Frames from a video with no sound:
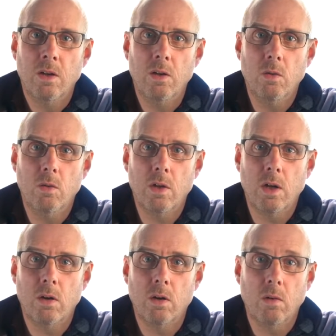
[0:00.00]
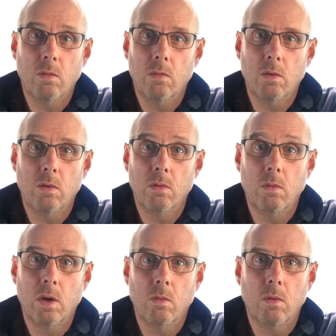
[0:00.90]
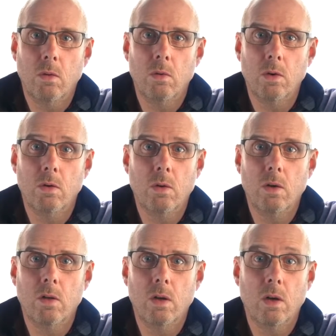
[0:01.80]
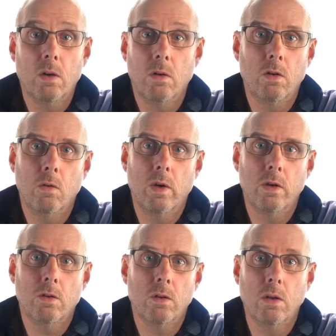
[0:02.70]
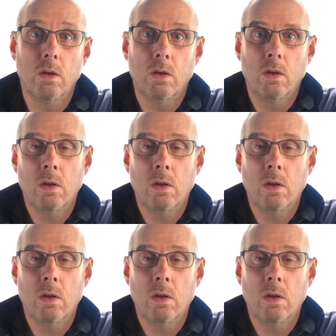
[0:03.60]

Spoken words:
you would then might not want to do anything hard until Wednesday,